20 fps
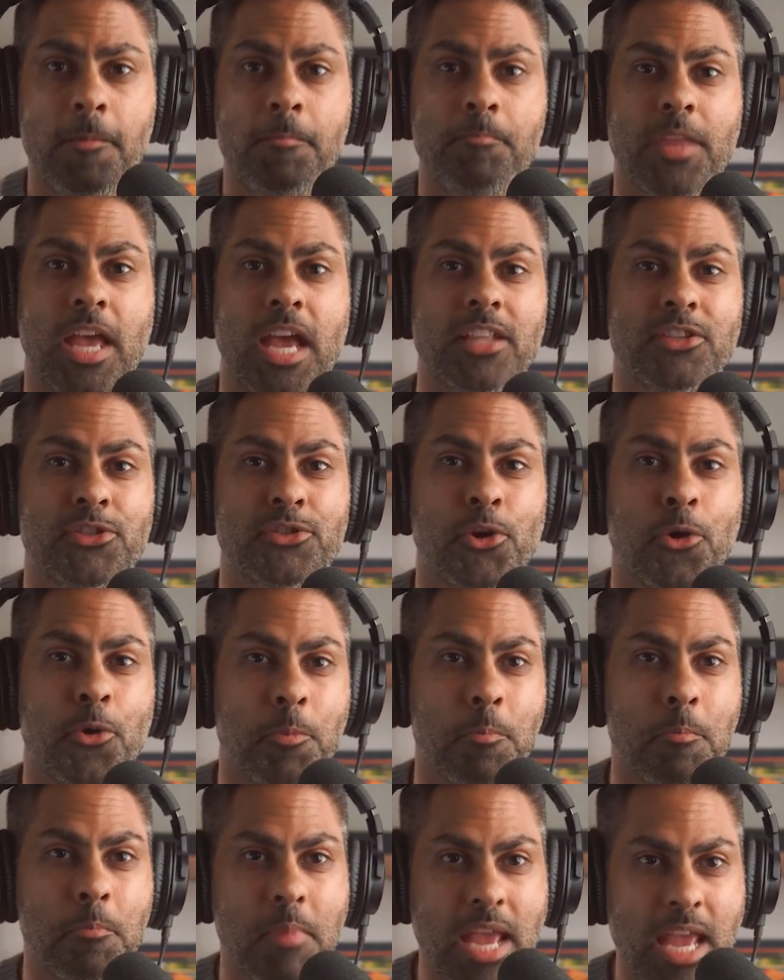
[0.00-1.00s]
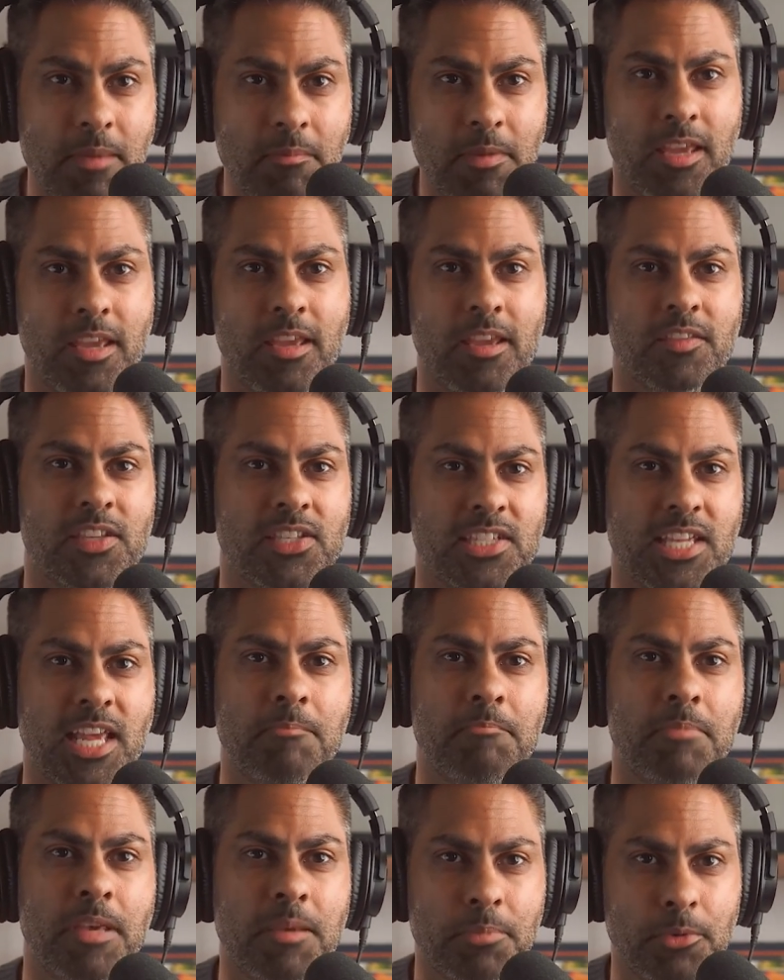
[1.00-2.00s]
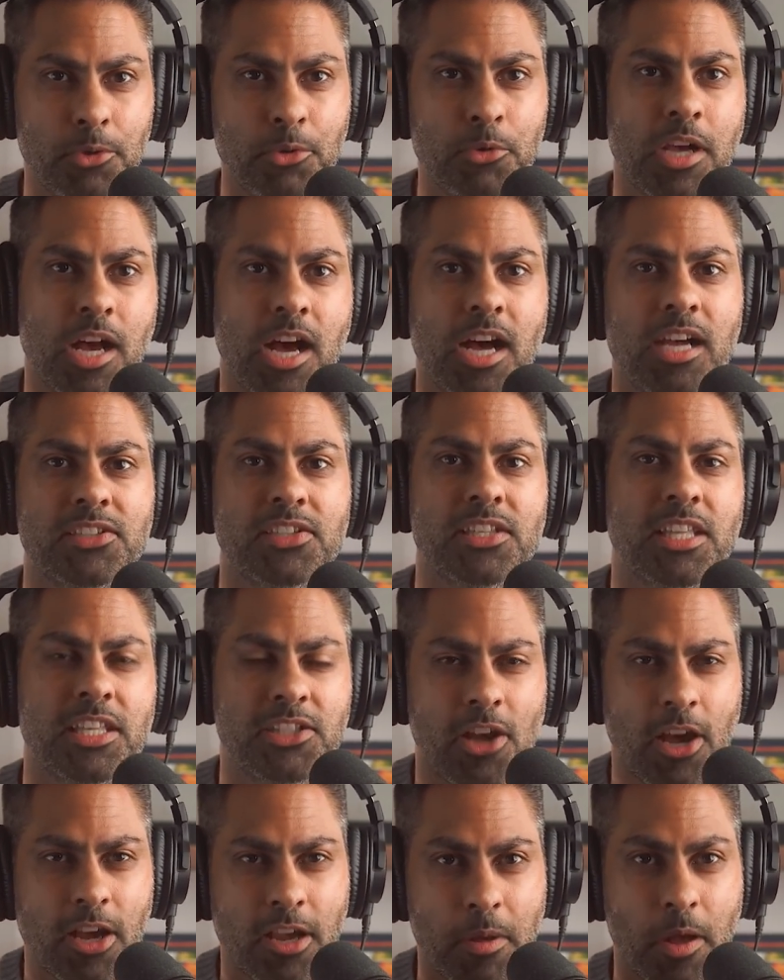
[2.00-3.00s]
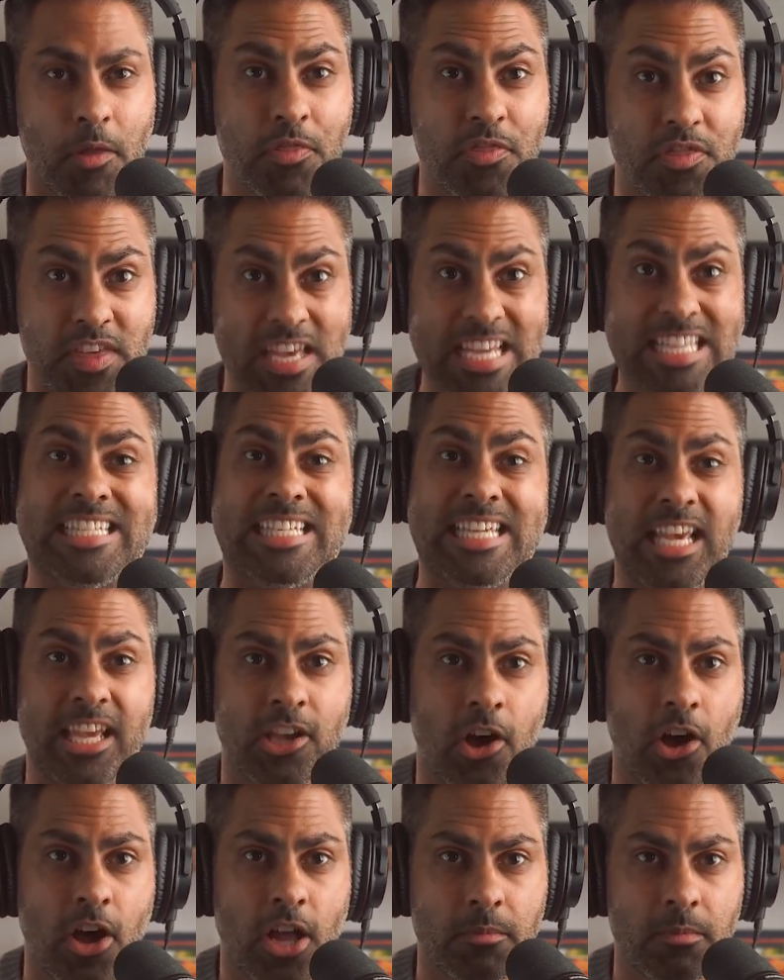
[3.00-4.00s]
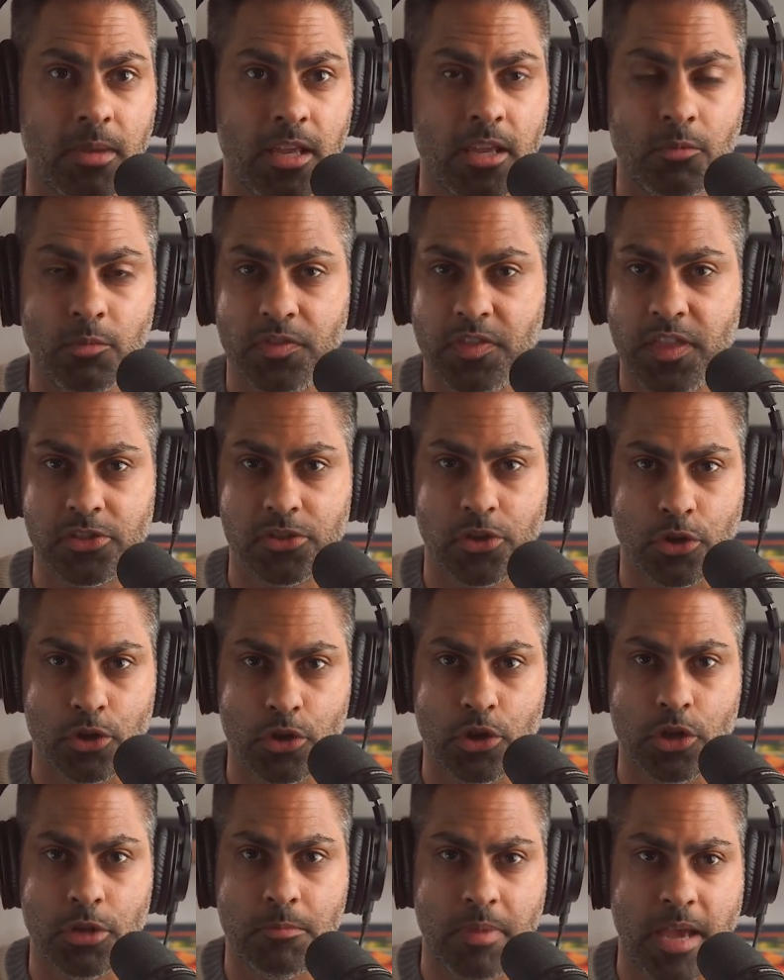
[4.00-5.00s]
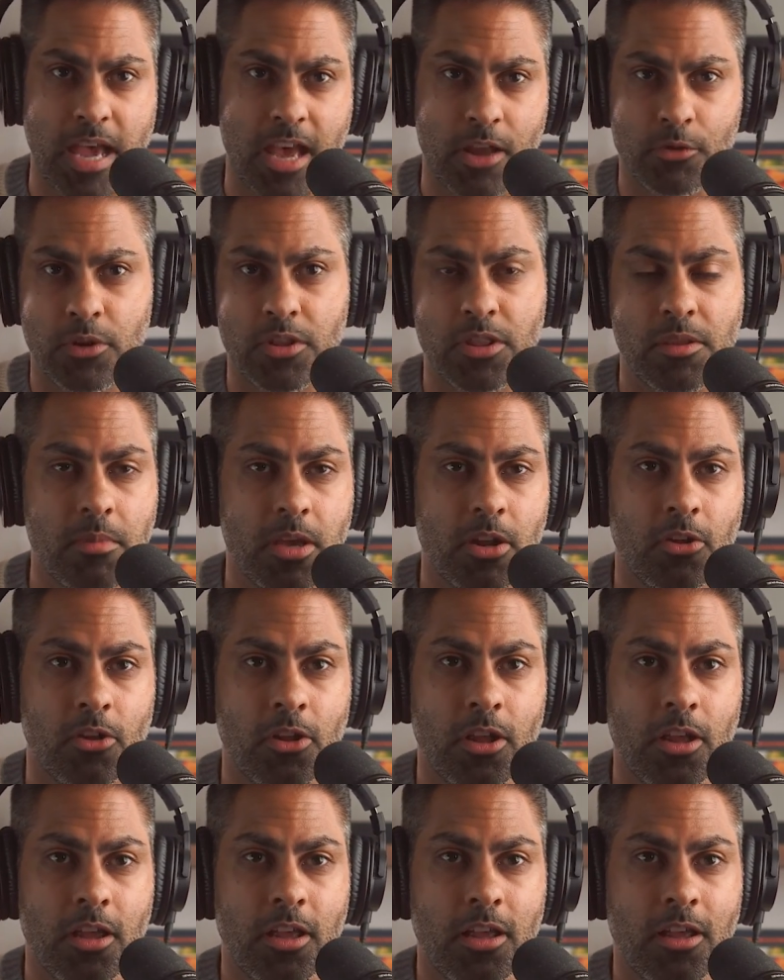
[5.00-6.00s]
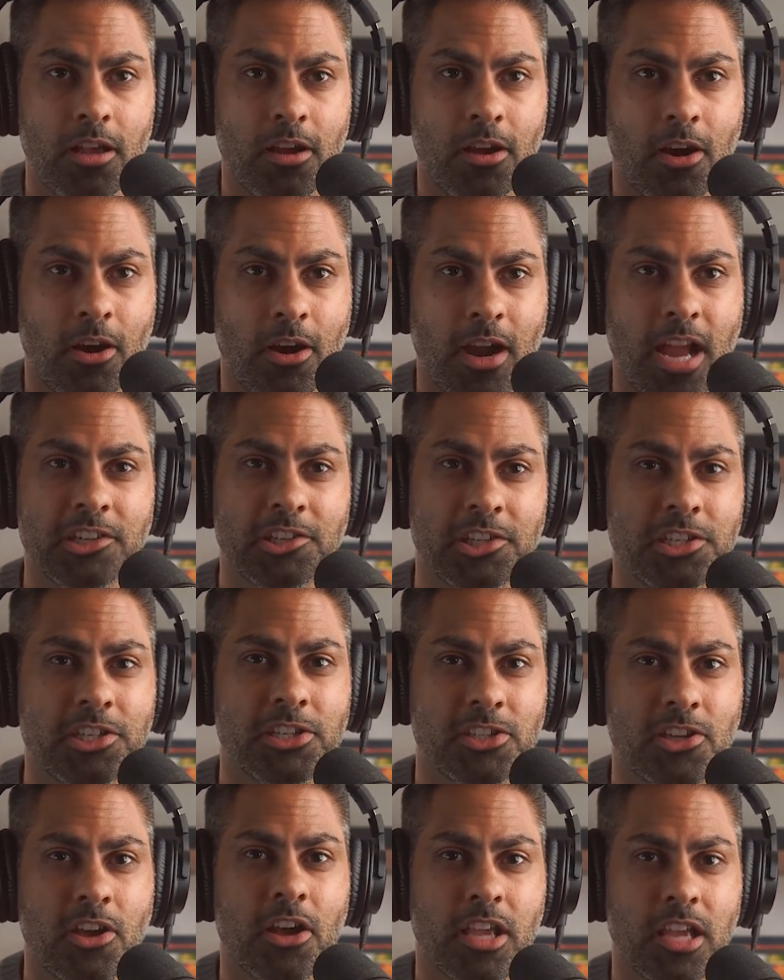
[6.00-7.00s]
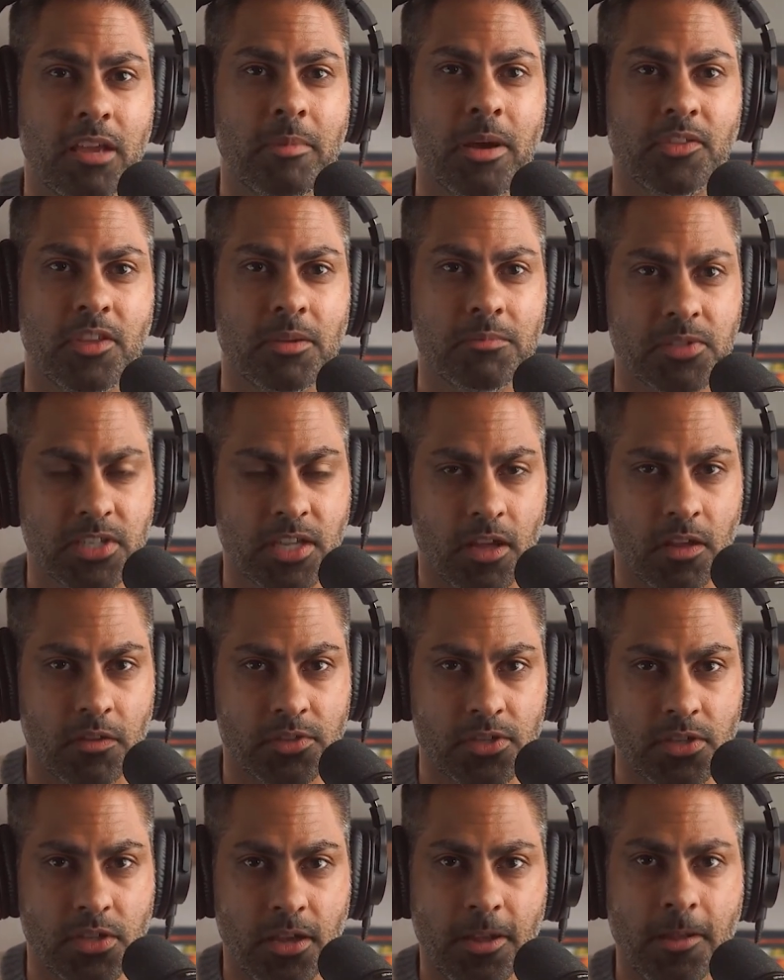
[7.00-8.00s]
And so maybe the same people who constantly talk about this economy when things are good, bad, or in the middle are actually just talking about themselves.